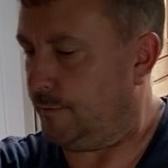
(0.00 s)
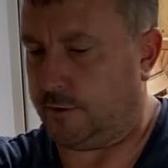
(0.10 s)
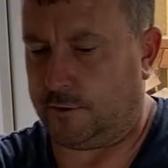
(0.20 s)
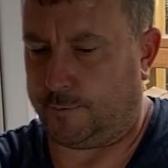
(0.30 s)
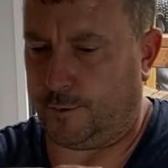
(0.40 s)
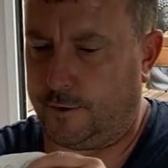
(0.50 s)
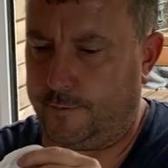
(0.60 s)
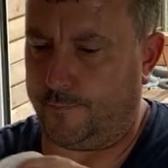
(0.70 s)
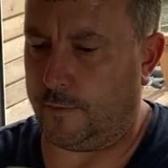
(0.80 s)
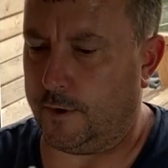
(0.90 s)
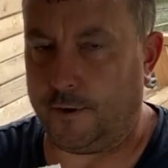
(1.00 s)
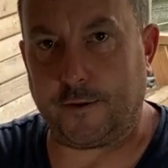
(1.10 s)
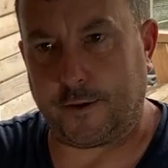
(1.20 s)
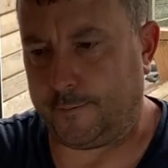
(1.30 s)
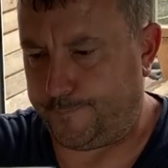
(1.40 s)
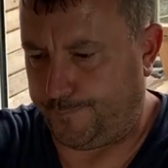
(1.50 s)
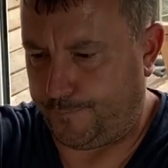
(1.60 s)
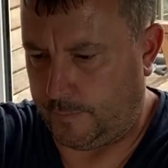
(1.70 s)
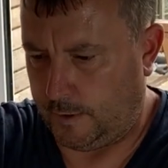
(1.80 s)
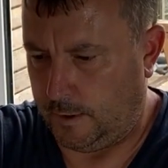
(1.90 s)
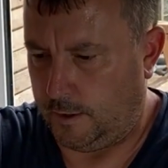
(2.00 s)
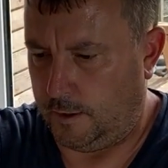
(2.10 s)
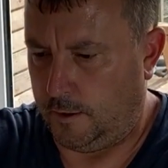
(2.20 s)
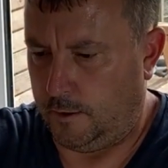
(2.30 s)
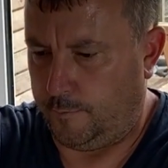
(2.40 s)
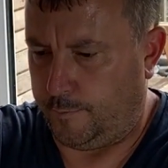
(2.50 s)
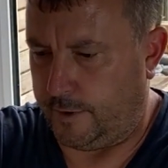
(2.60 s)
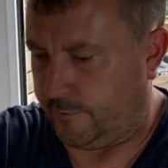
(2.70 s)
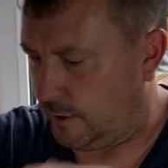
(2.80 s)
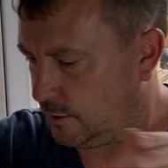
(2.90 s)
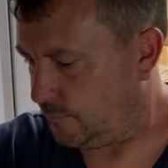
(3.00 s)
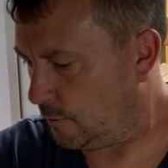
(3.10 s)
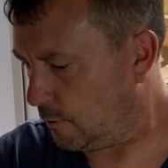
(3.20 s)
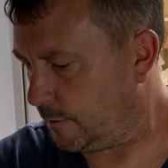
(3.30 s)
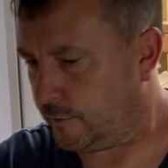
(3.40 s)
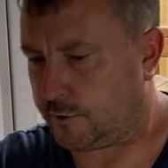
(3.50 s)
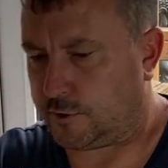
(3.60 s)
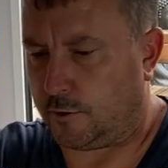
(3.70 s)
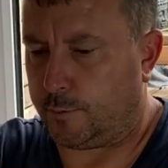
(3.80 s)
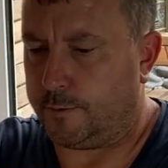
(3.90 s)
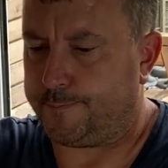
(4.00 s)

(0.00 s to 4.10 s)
is just put another bit of kitchen roll over the top